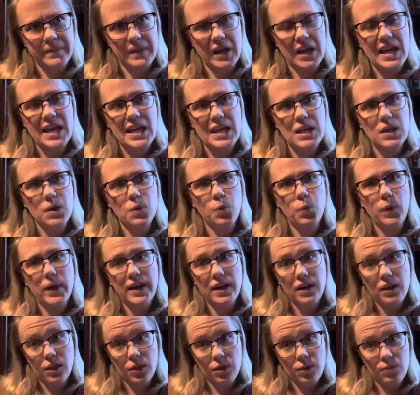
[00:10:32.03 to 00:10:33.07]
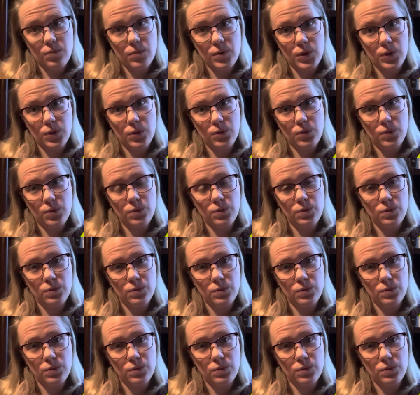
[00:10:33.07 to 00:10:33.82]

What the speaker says: He went through